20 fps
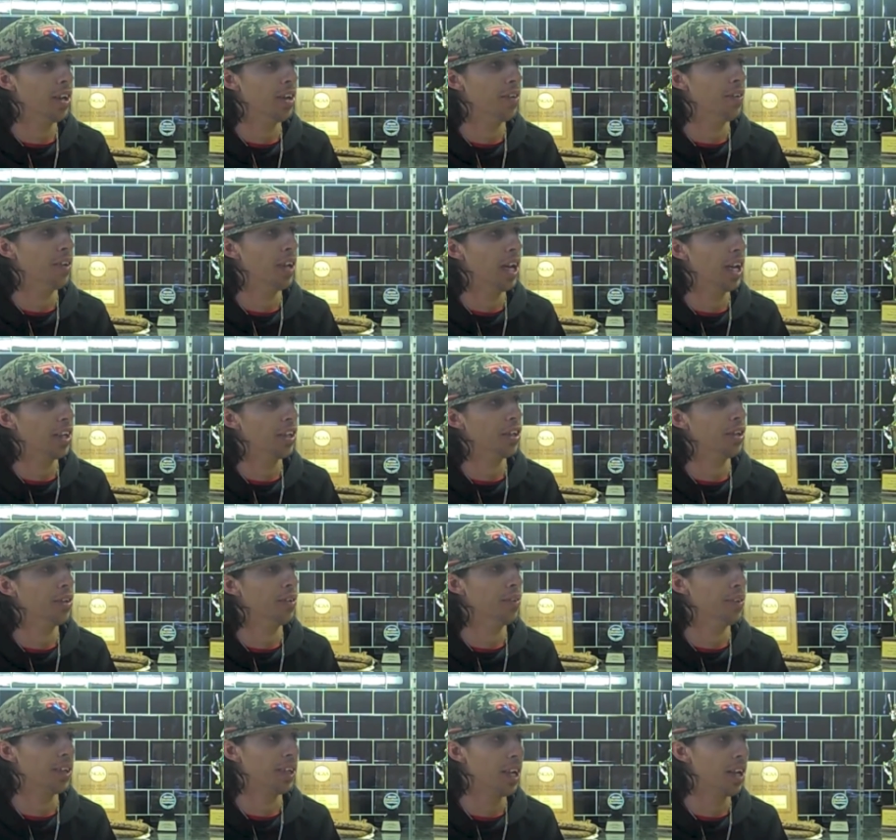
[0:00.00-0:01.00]
I know last year
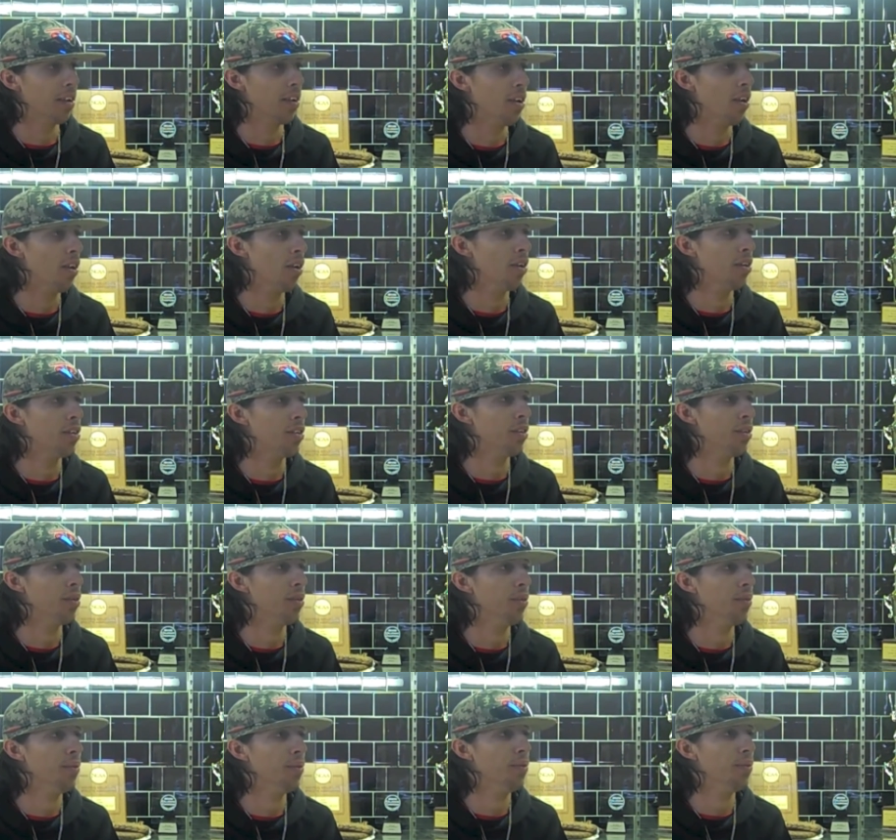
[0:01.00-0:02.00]
it was kind of hard
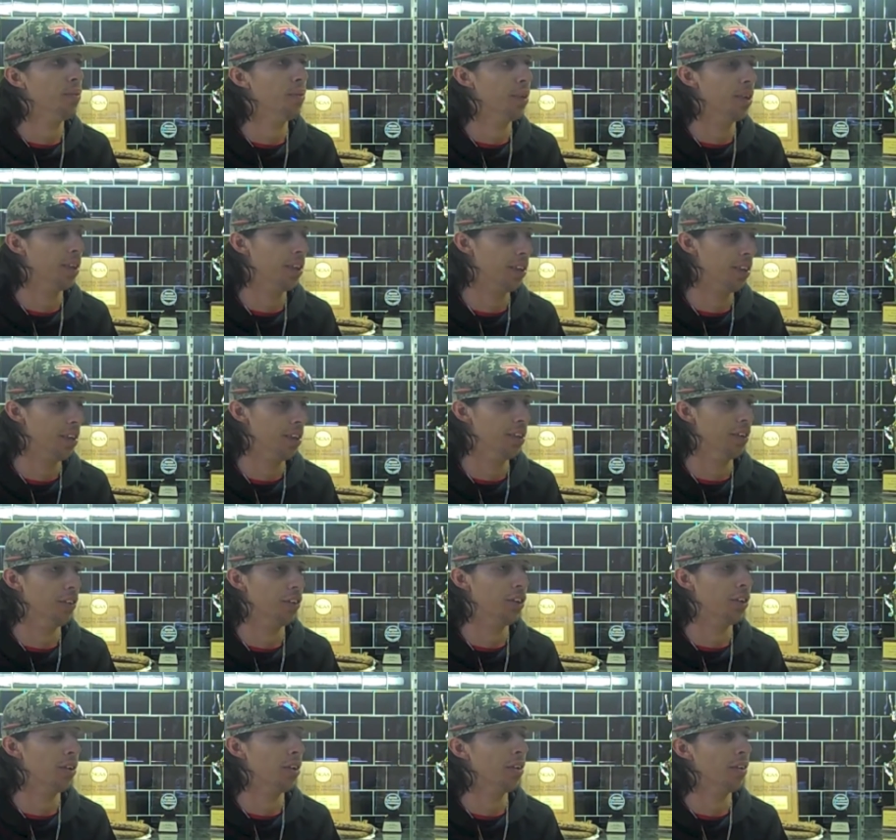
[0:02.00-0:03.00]
with the
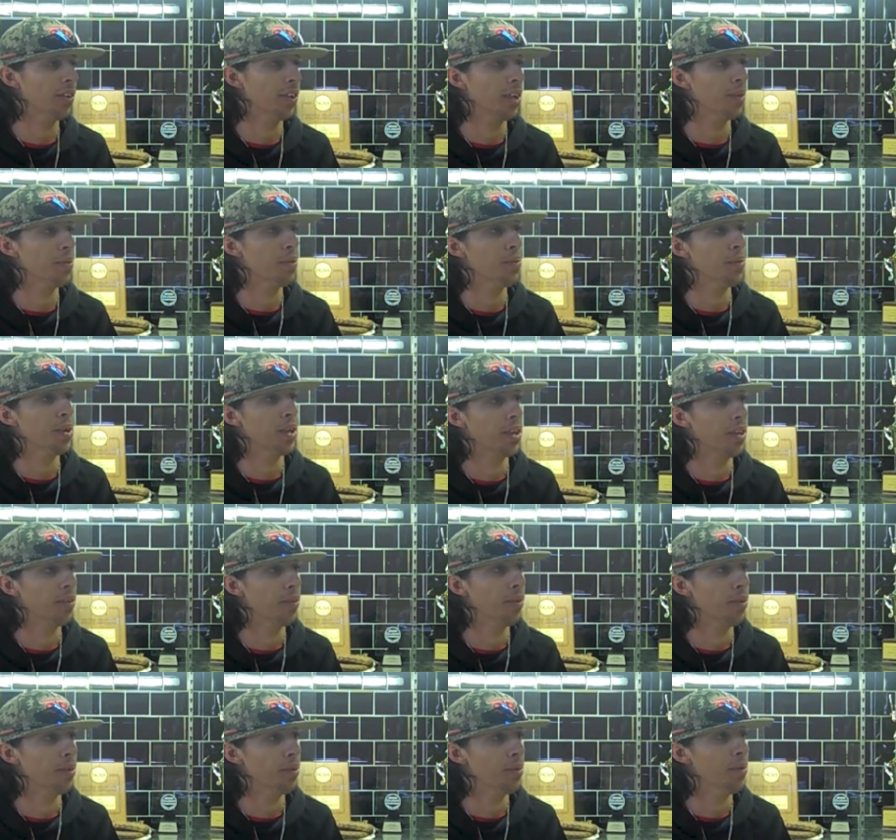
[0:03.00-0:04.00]
struggles that we went
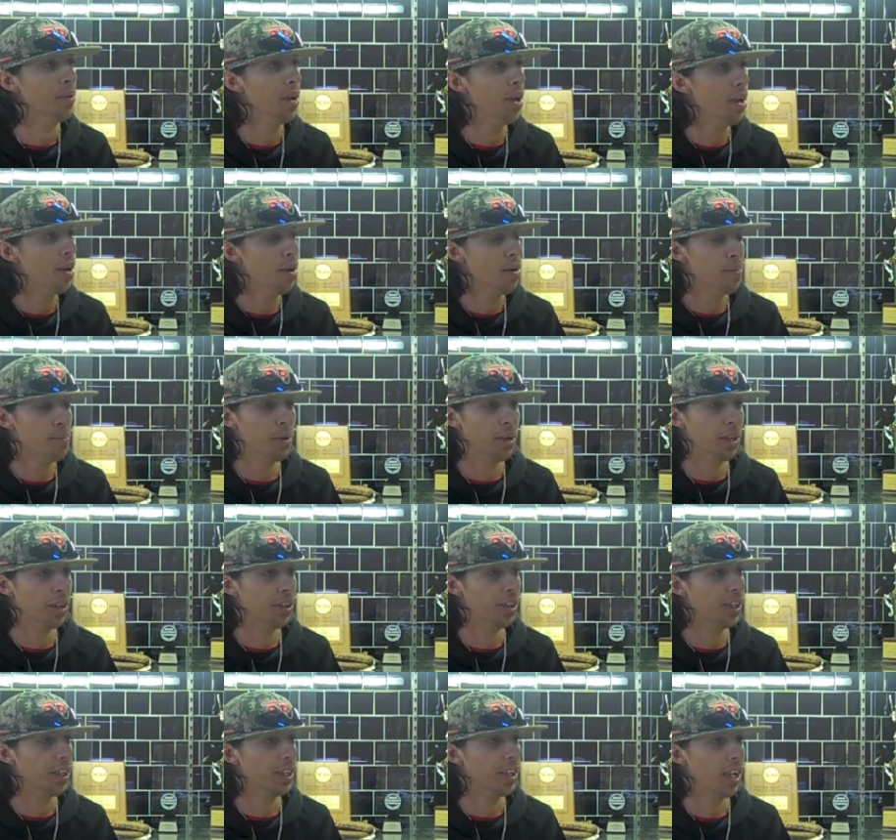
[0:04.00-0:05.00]
through, but
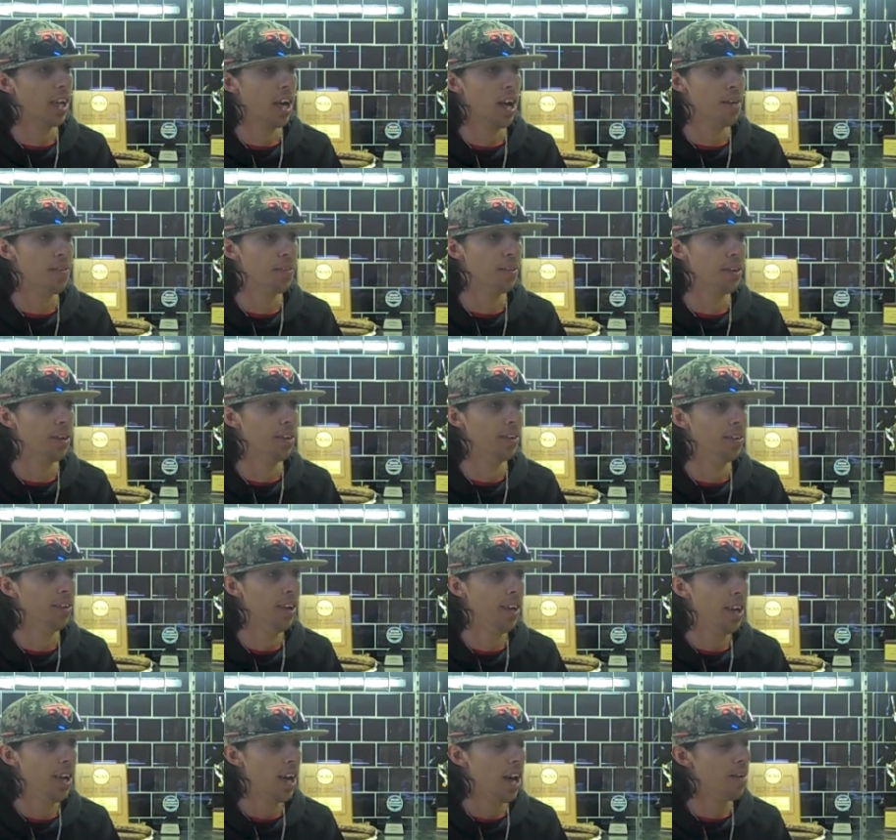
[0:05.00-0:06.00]
just having
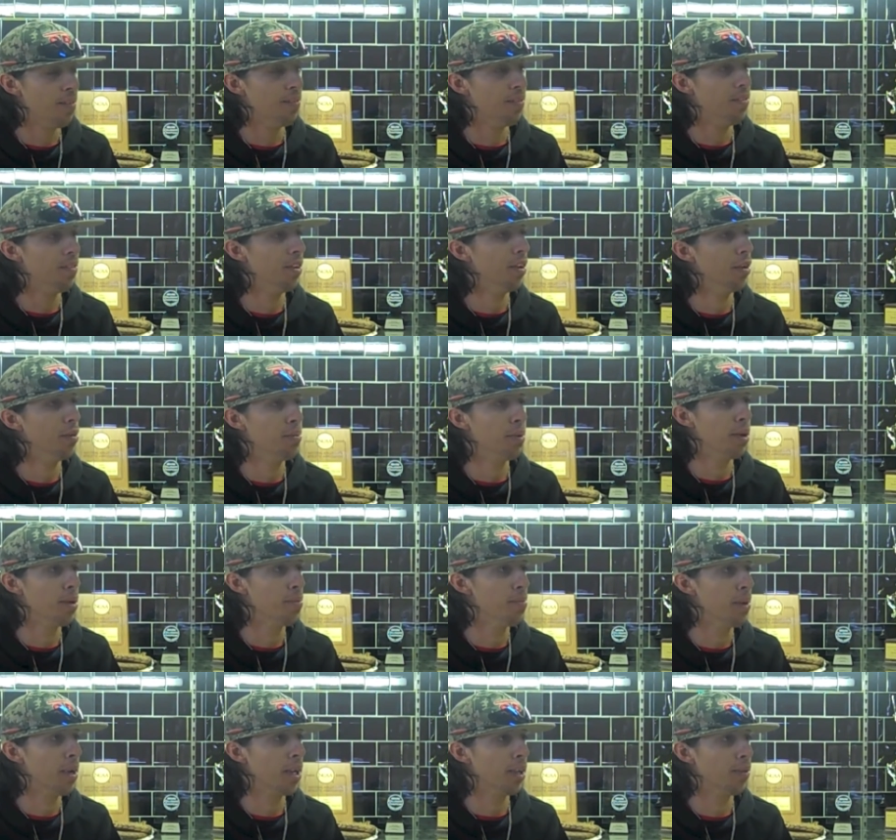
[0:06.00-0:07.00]
fun and
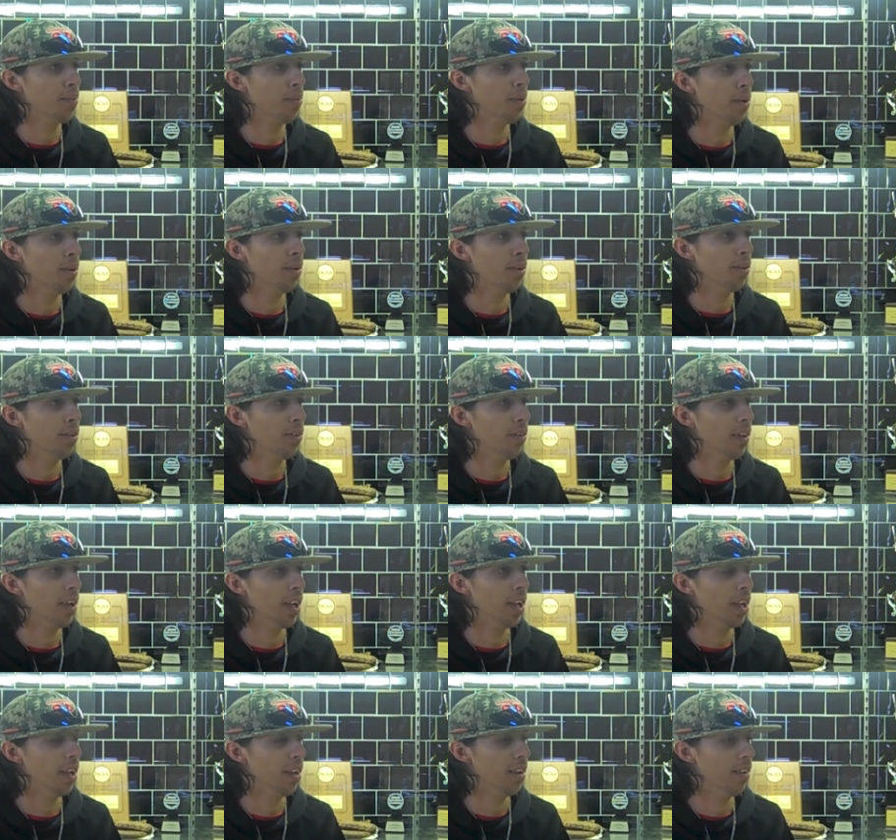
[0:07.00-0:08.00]
playing baseball,
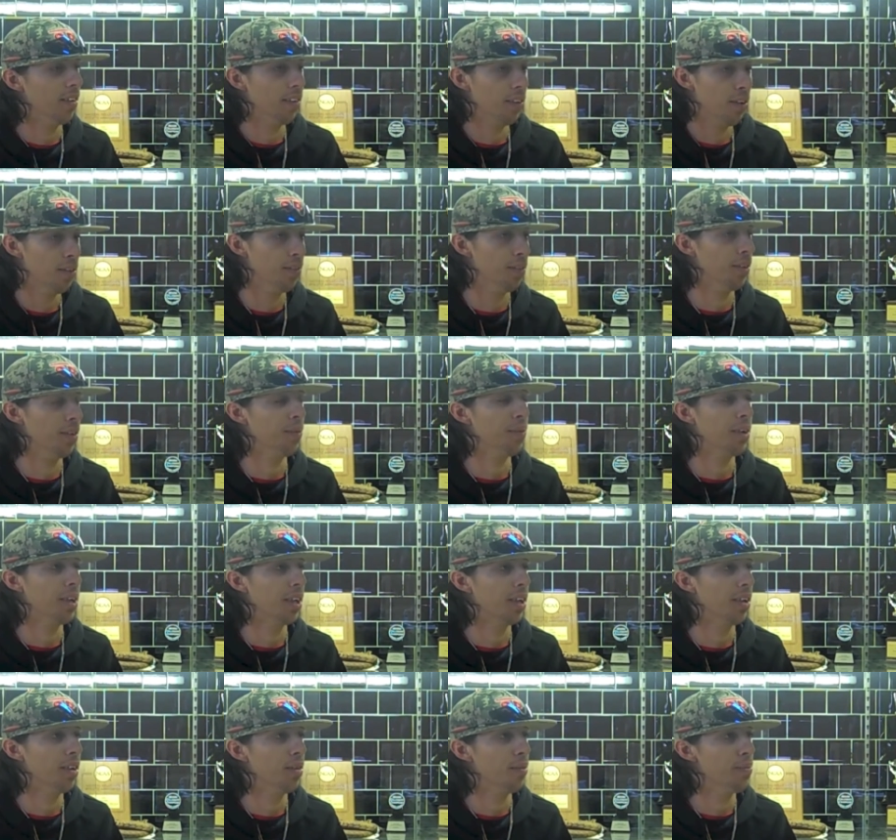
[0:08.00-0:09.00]
and hopefully we
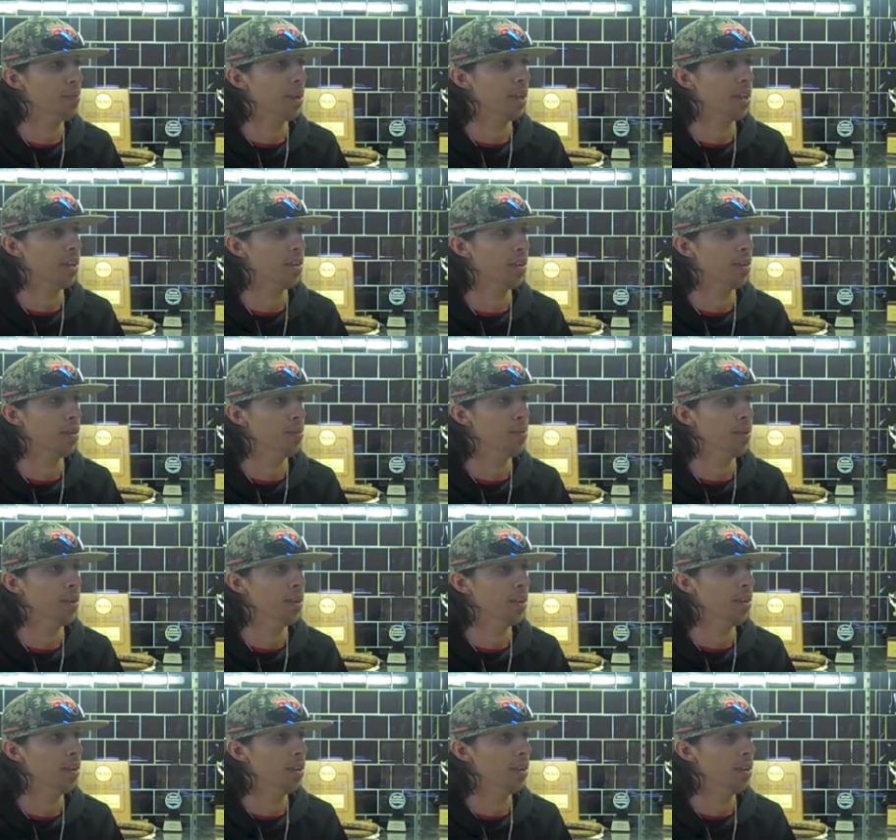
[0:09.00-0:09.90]
can make the tournament.